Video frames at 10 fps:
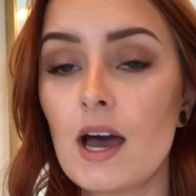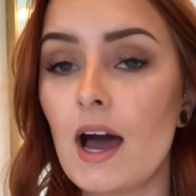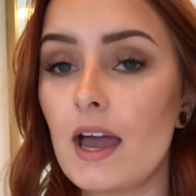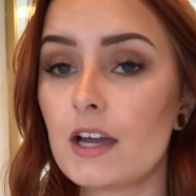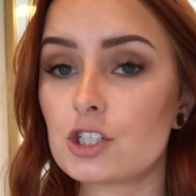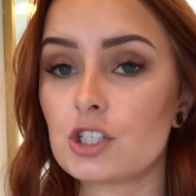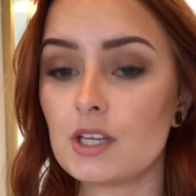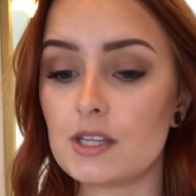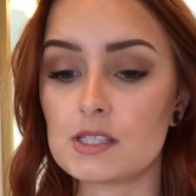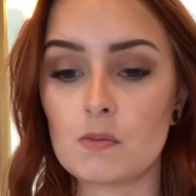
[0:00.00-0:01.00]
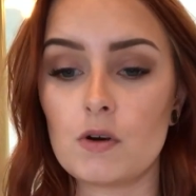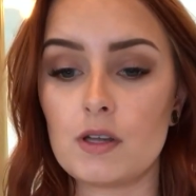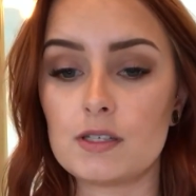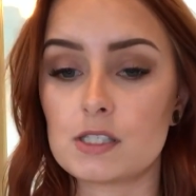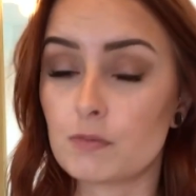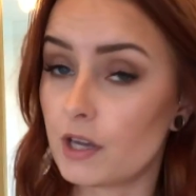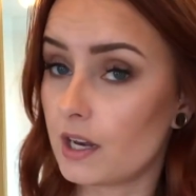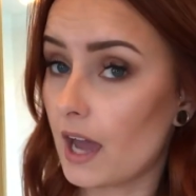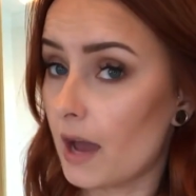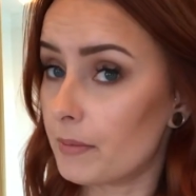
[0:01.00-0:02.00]
I actually this morning sprayed
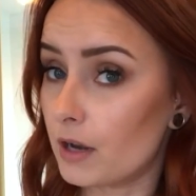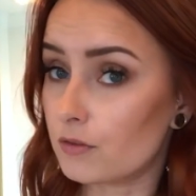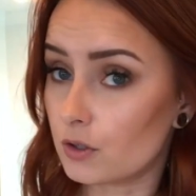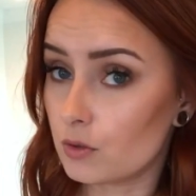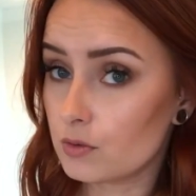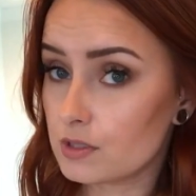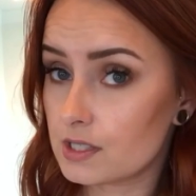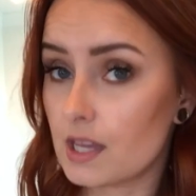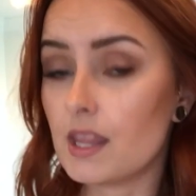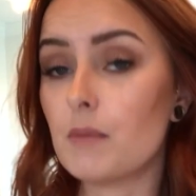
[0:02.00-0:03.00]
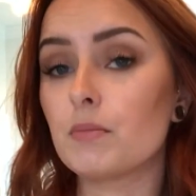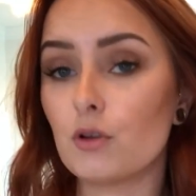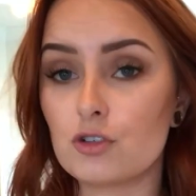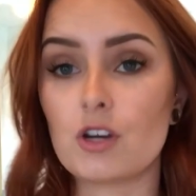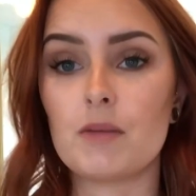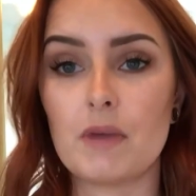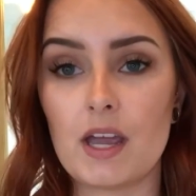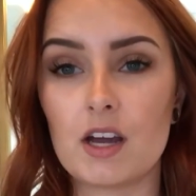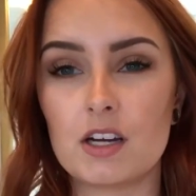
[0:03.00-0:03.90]
it at my roots and then blow dried my hair,